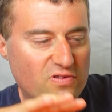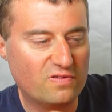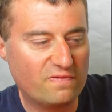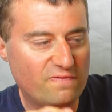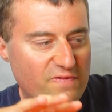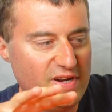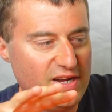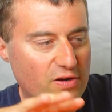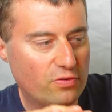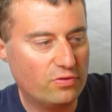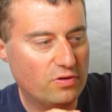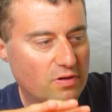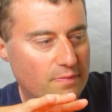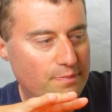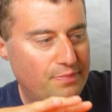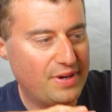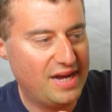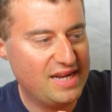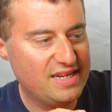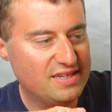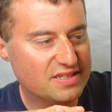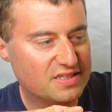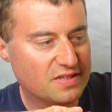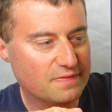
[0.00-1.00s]
good
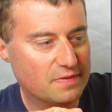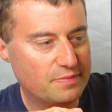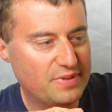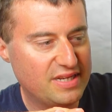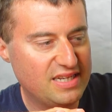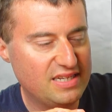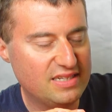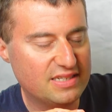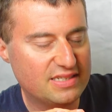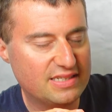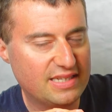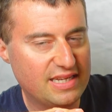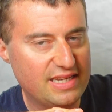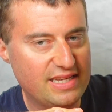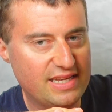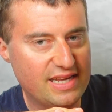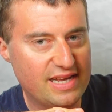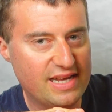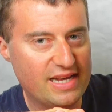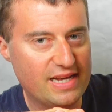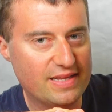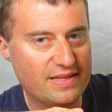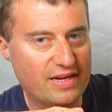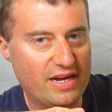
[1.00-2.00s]
base of a PC
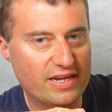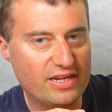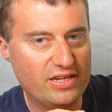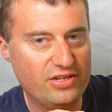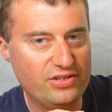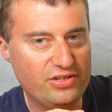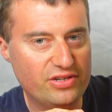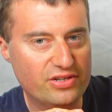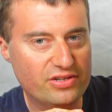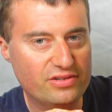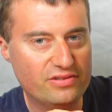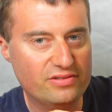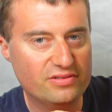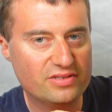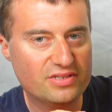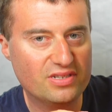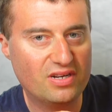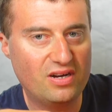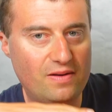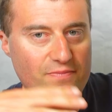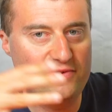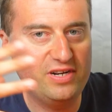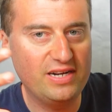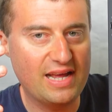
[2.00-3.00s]
here that I can use, so
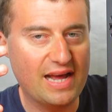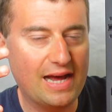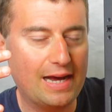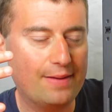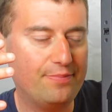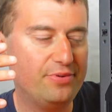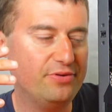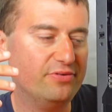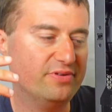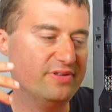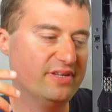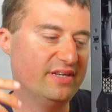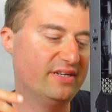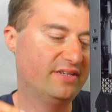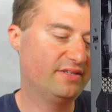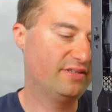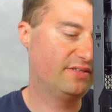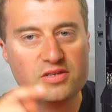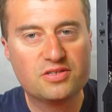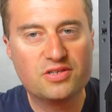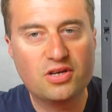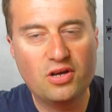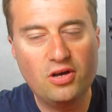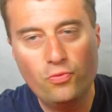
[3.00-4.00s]
I'm really happy with this.
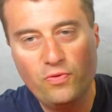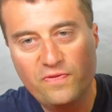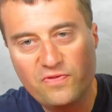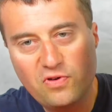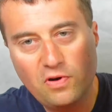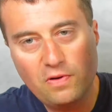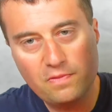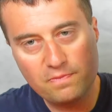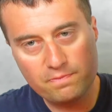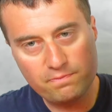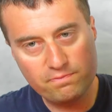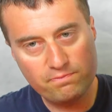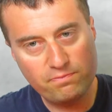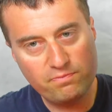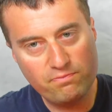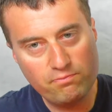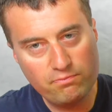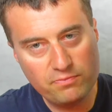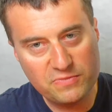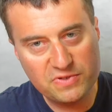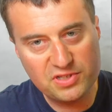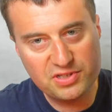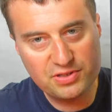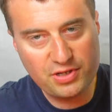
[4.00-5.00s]
So we've got
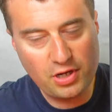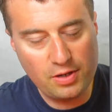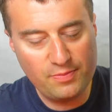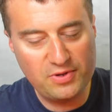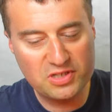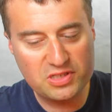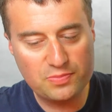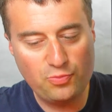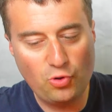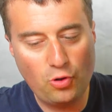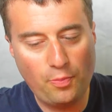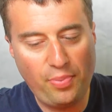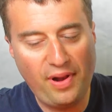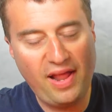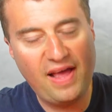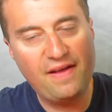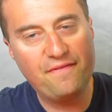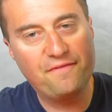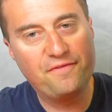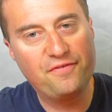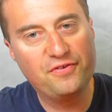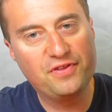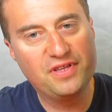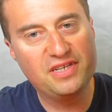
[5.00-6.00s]
so much more
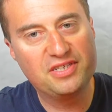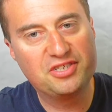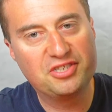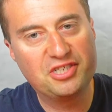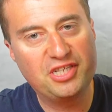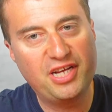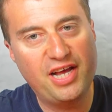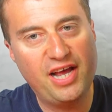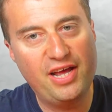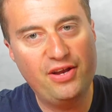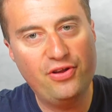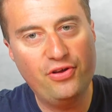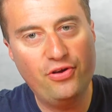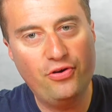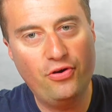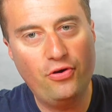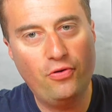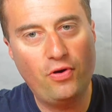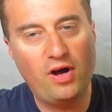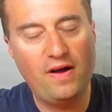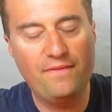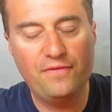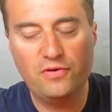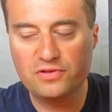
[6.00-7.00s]
planned for this channel.
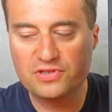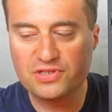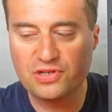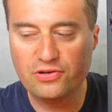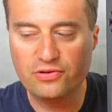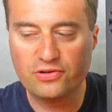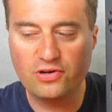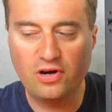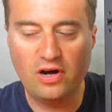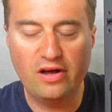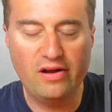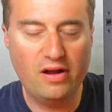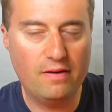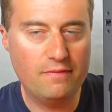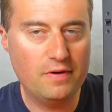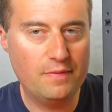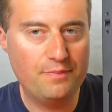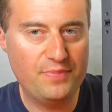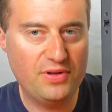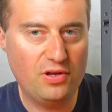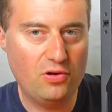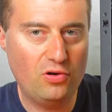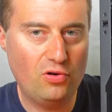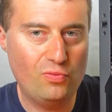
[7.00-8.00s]
I've also got another
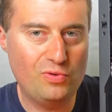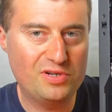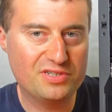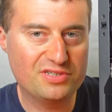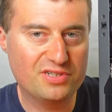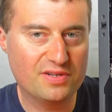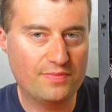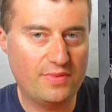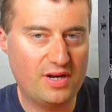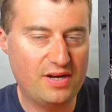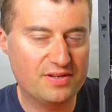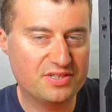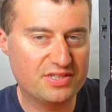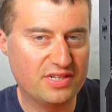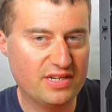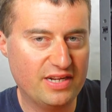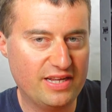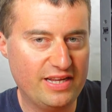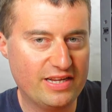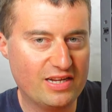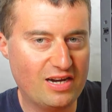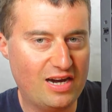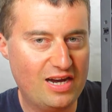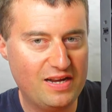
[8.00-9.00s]
build which I'm
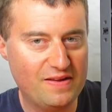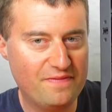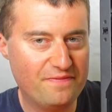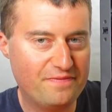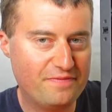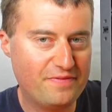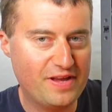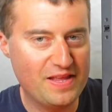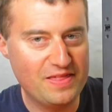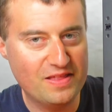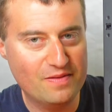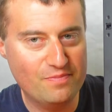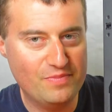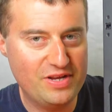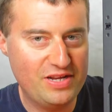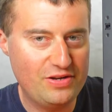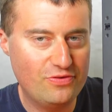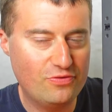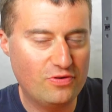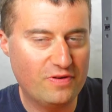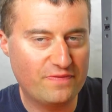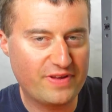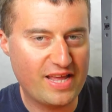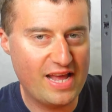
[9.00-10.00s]
actually kind of in the
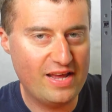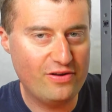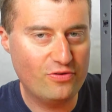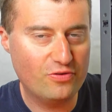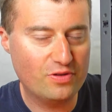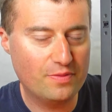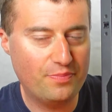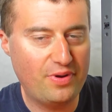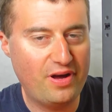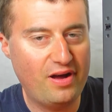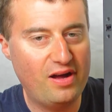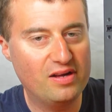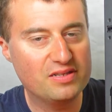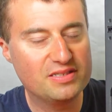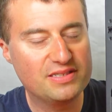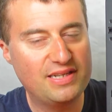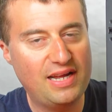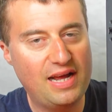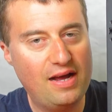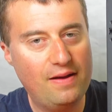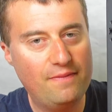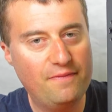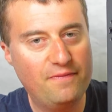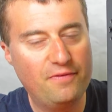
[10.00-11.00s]
middle of getting all the parts
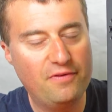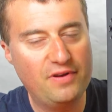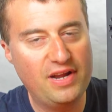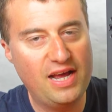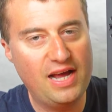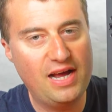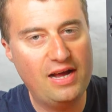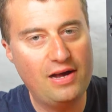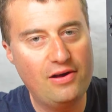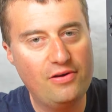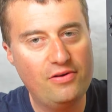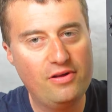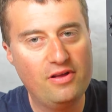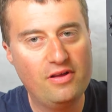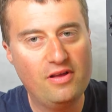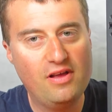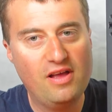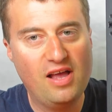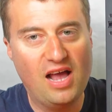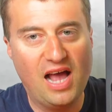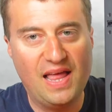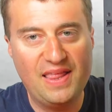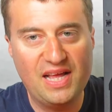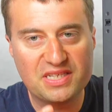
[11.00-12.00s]
down for now,
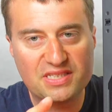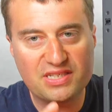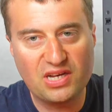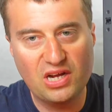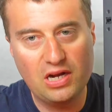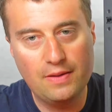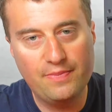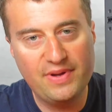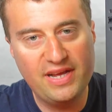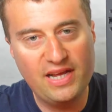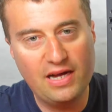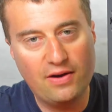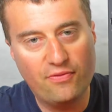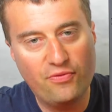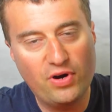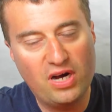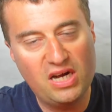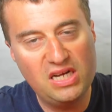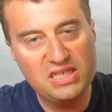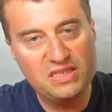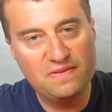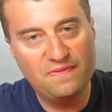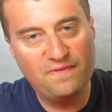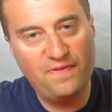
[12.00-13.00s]
and that's going to be a
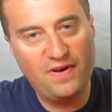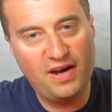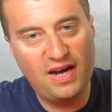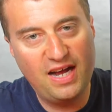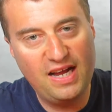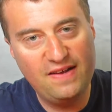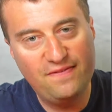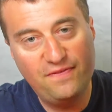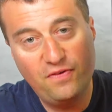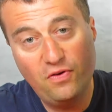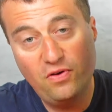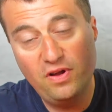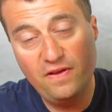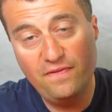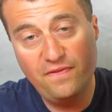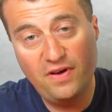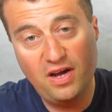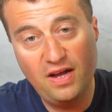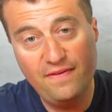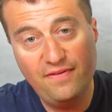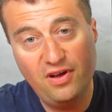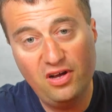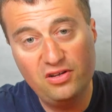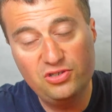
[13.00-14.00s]
Ryzen 5
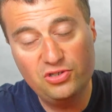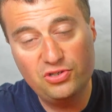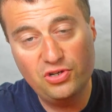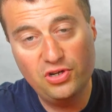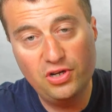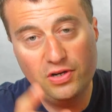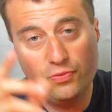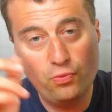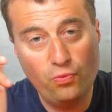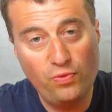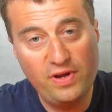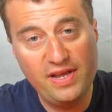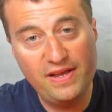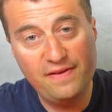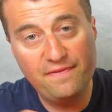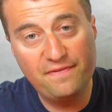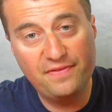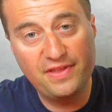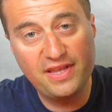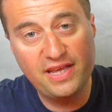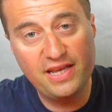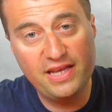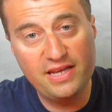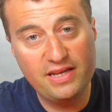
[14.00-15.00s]
4500 with
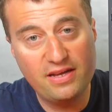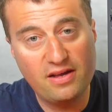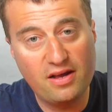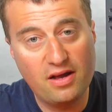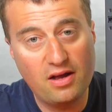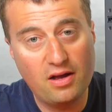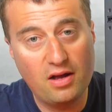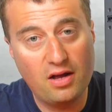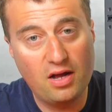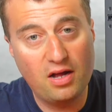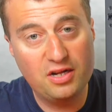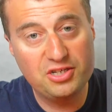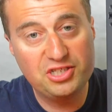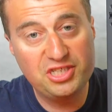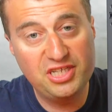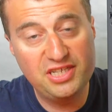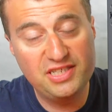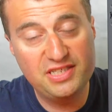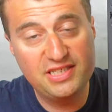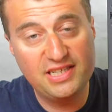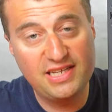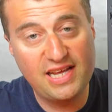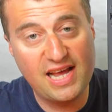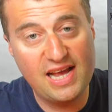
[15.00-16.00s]
the
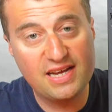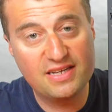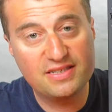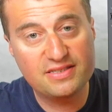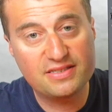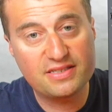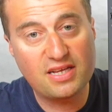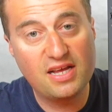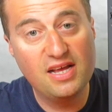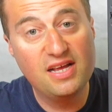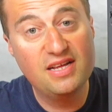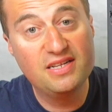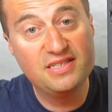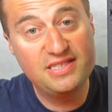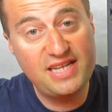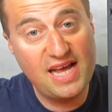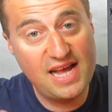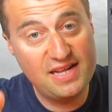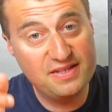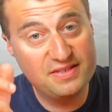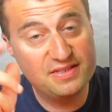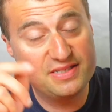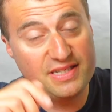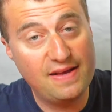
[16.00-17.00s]
GTX
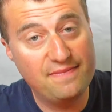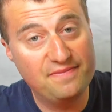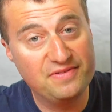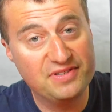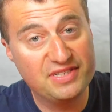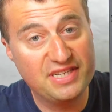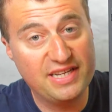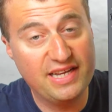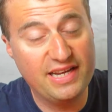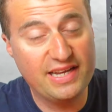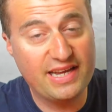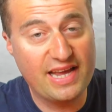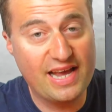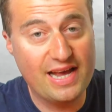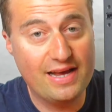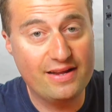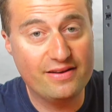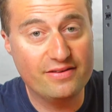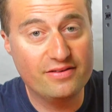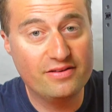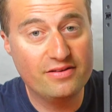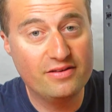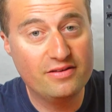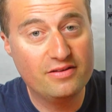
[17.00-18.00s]
1070
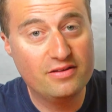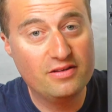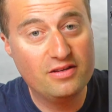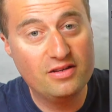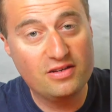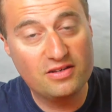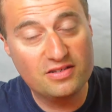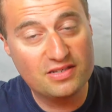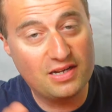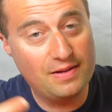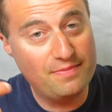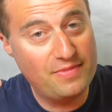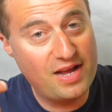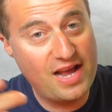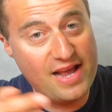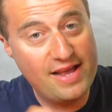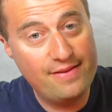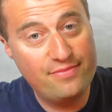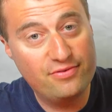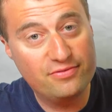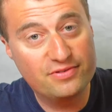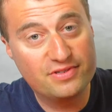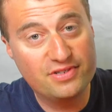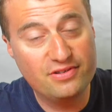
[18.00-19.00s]
again, because I'm
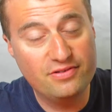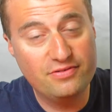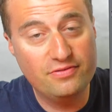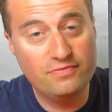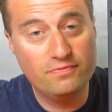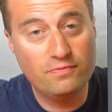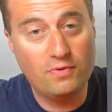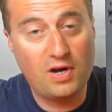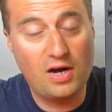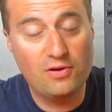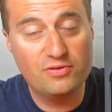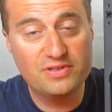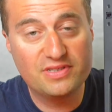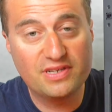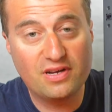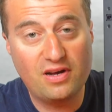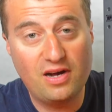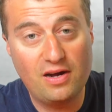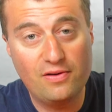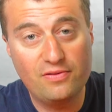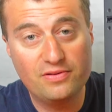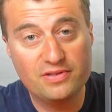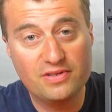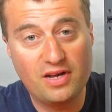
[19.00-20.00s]
able to,
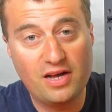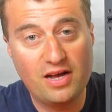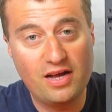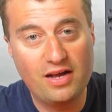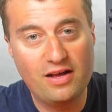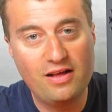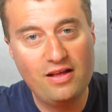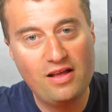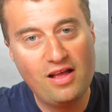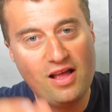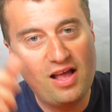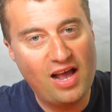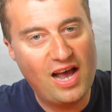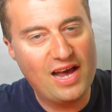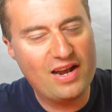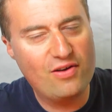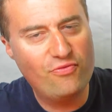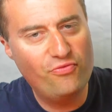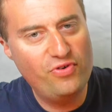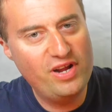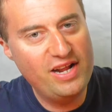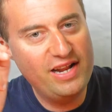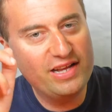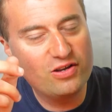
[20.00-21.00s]
I had a
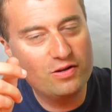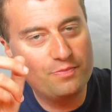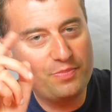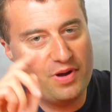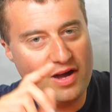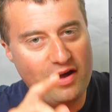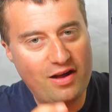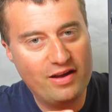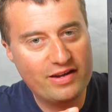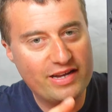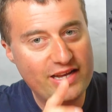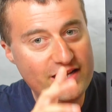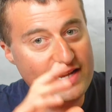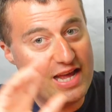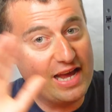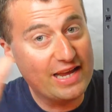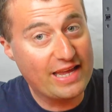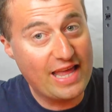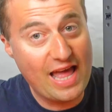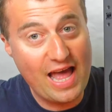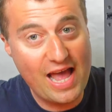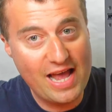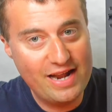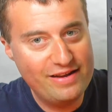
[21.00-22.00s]
really good bargain
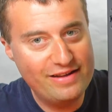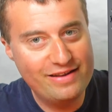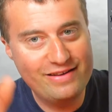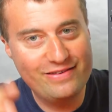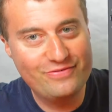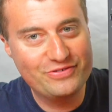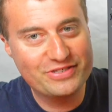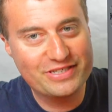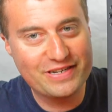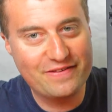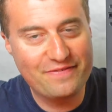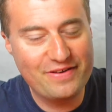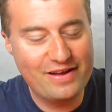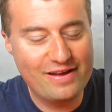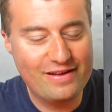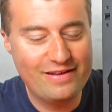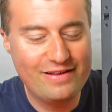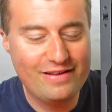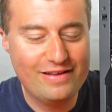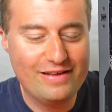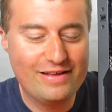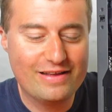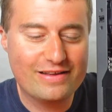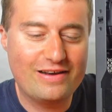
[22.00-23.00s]
again, which I've
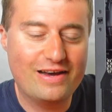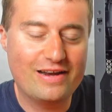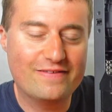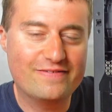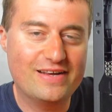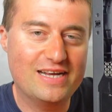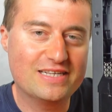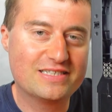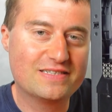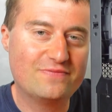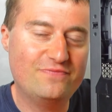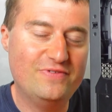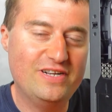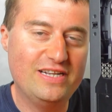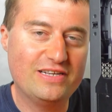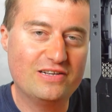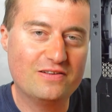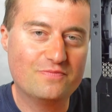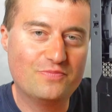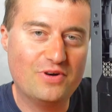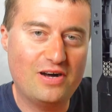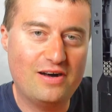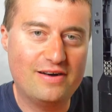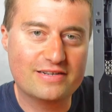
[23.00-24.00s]
kind of had some really
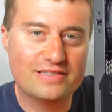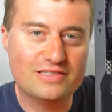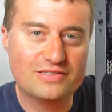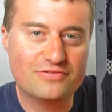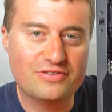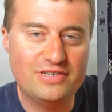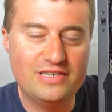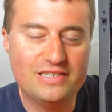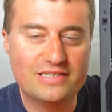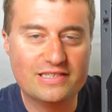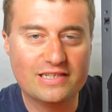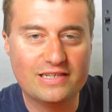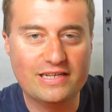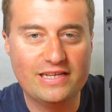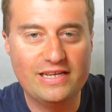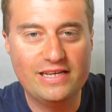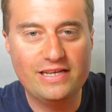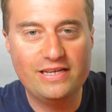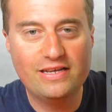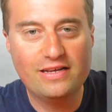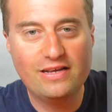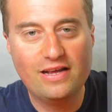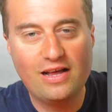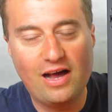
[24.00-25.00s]
good bargains recently.